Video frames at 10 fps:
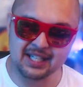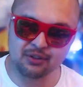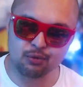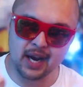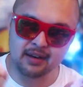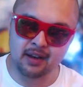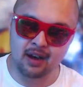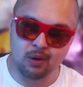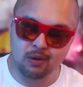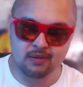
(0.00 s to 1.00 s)
it right
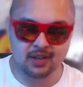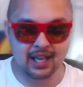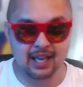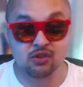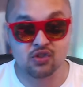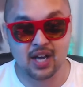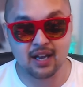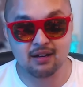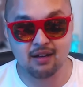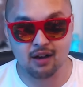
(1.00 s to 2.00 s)
now and
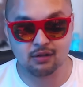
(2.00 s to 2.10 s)
check it out.